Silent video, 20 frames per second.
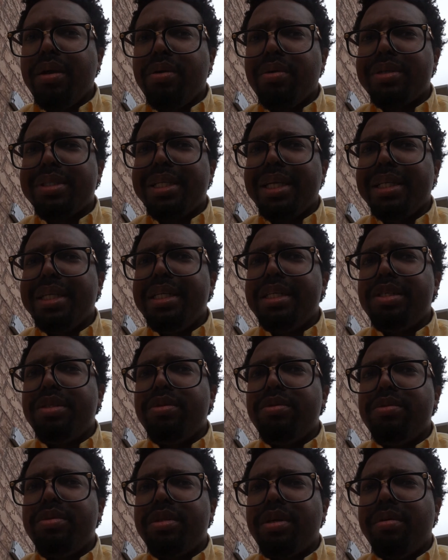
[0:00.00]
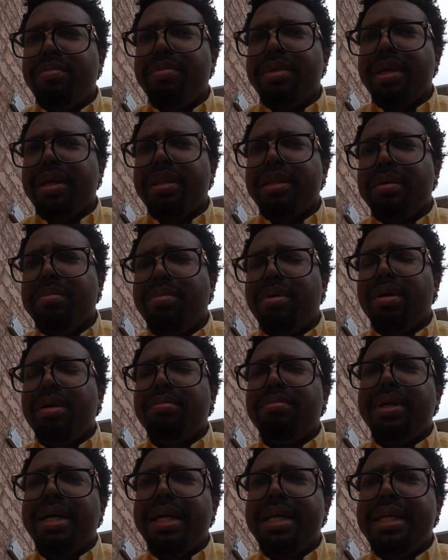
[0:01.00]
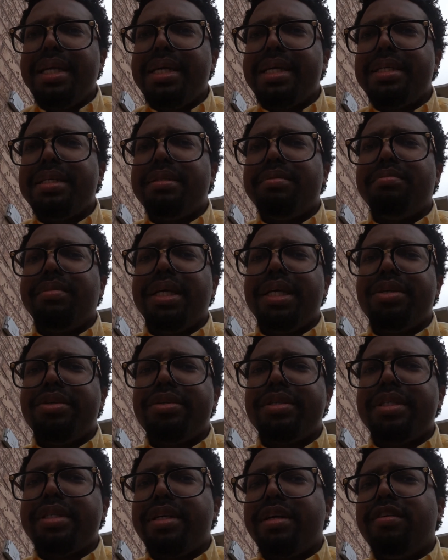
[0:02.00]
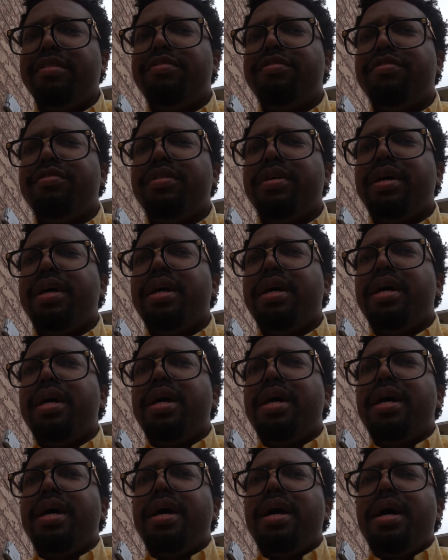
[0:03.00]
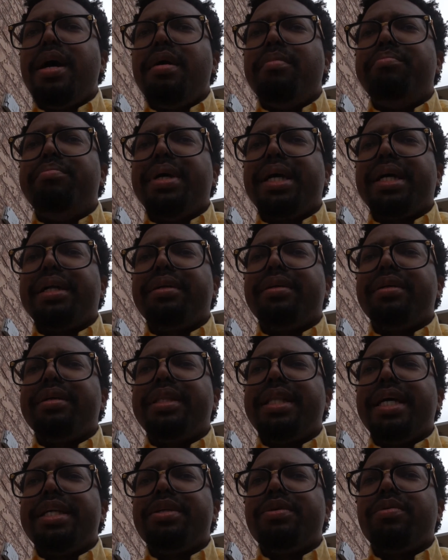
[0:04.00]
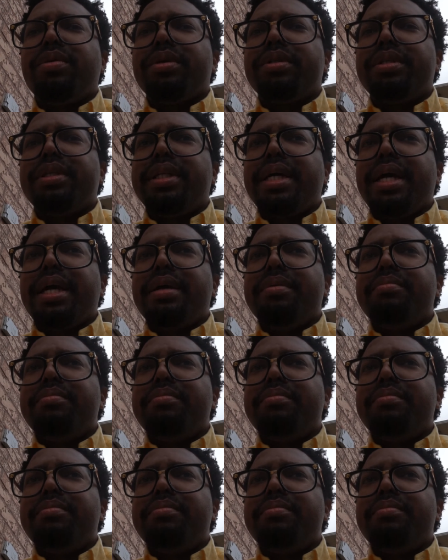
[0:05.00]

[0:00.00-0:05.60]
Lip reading: course. At least do something. The bottom line is make yourself better than you are today.